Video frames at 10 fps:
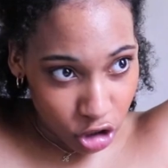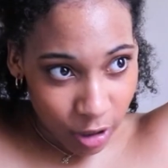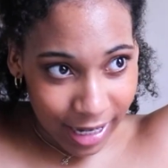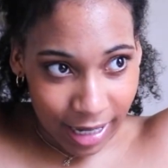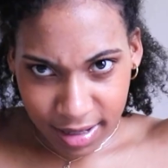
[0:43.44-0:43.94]

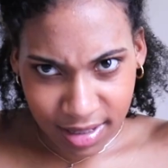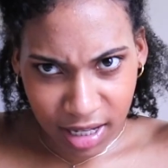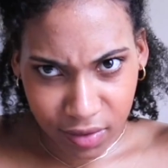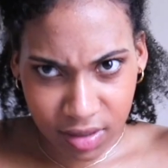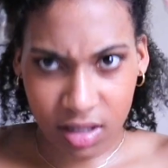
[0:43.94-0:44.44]
Also, I got a
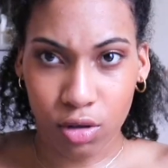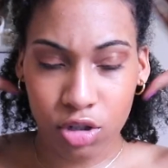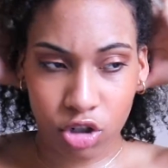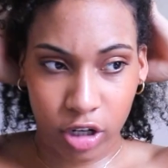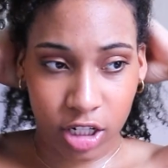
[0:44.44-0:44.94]
set of
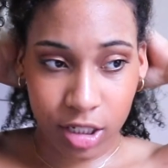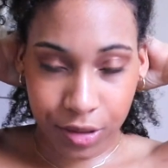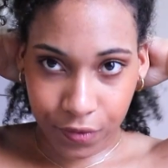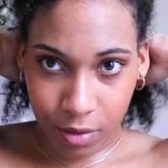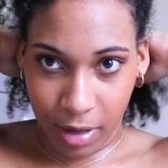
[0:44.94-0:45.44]
silk
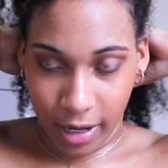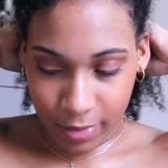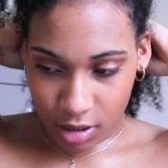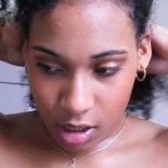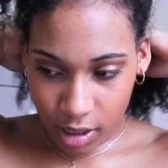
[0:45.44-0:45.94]
scrunchies from
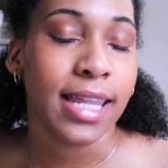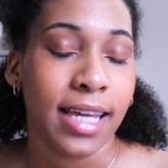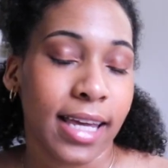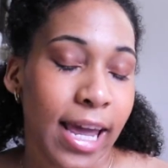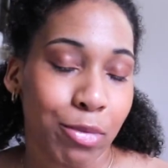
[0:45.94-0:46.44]
Amazon
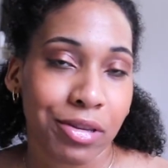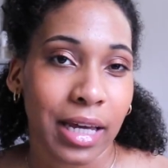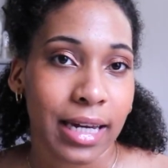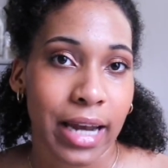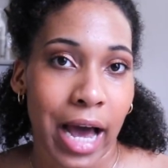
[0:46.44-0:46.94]
and they came with
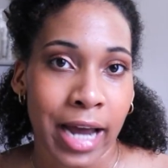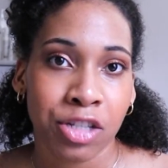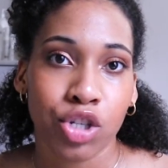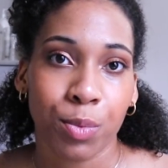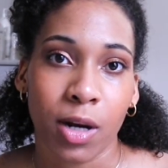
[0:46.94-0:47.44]
like
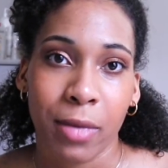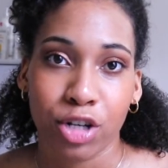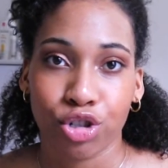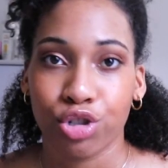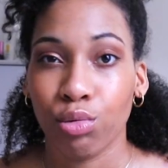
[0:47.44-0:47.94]
nine, so I'm gonna
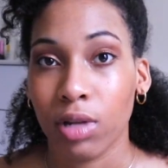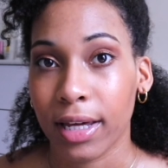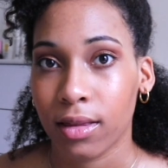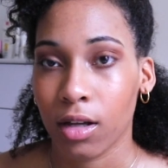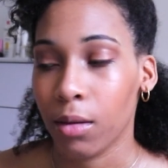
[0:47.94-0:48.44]
make sure to
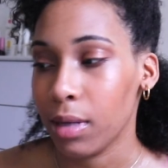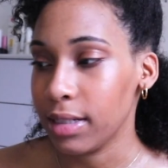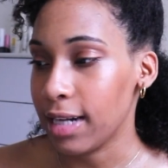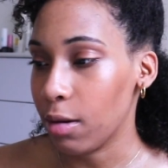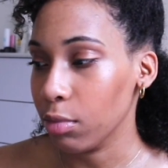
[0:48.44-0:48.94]
link them
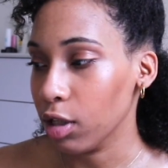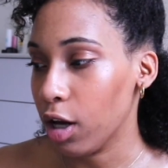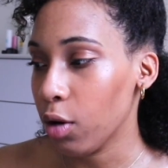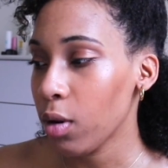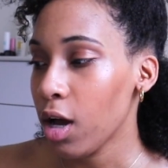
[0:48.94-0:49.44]
down
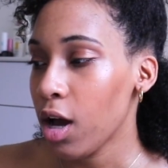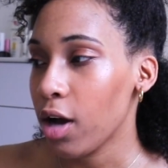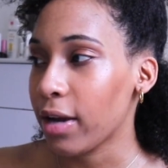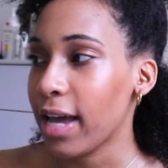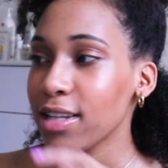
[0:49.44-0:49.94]
below.
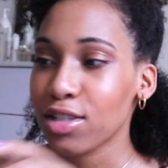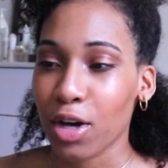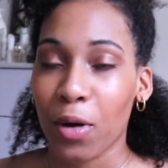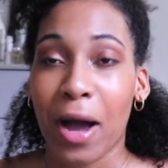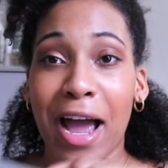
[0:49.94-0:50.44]
Okay,
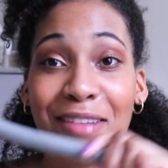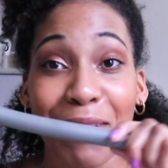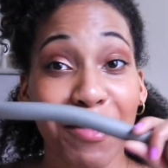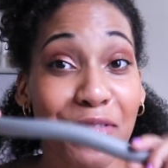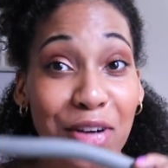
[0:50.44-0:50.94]
so I
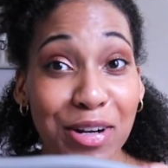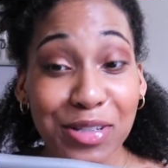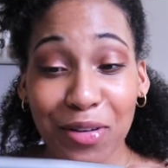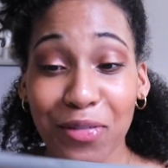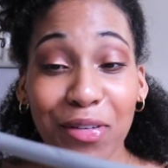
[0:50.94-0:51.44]
have my
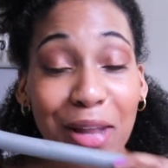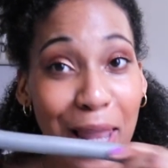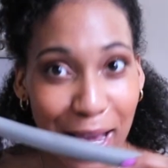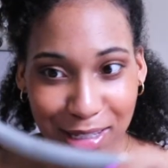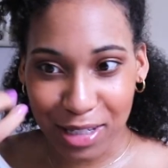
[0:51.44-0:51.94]
first
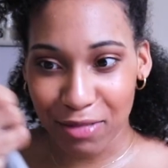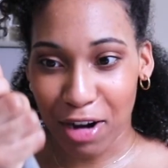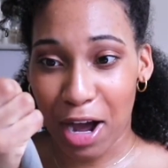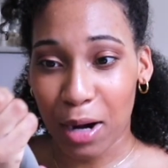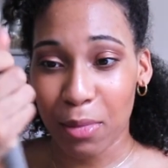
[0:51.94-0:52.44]
flexi
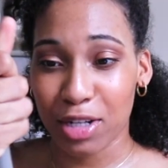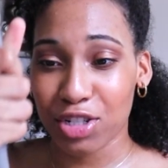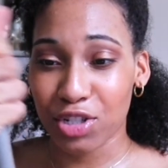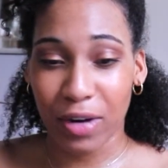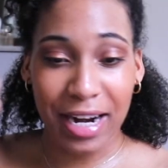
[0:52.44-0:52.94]
rod. I'm gonna
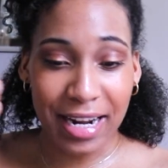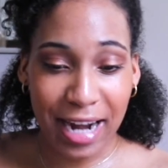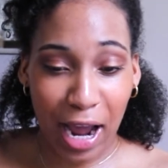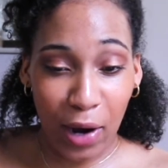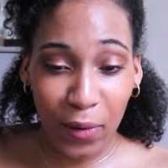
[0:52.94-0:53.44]
straighten
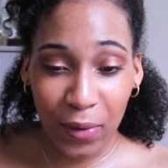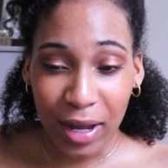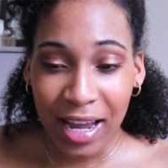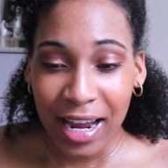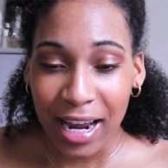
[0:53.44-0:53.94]
it out
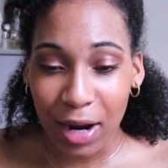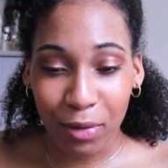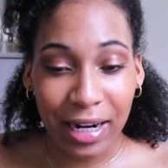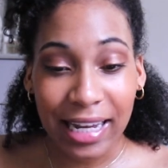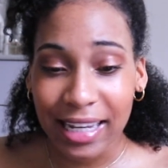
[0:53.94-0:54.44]
and
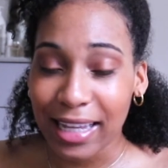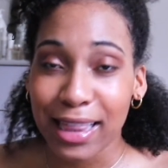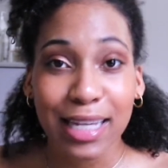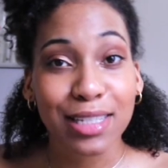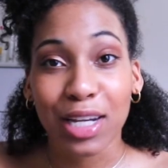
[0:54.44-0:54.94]
we're gonna
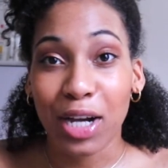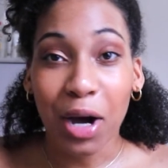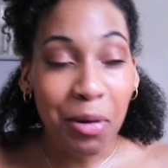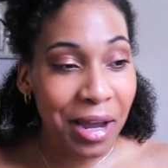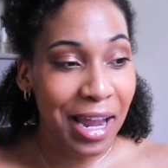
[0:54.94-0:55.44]
get this
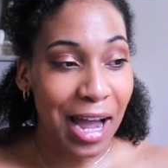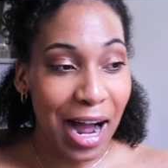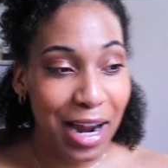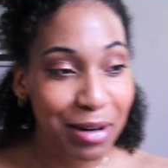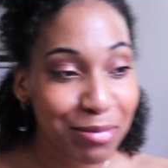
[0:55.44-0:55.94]
going.
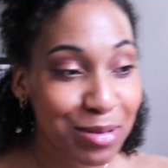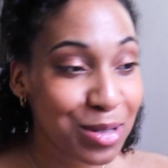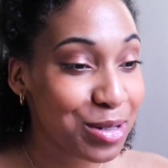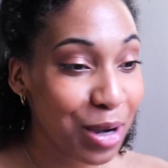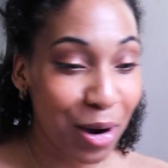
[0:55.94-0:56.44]
I'm
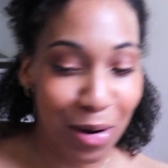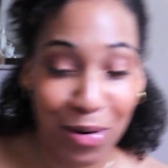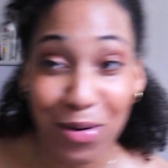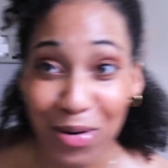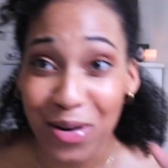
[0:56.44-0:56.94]
so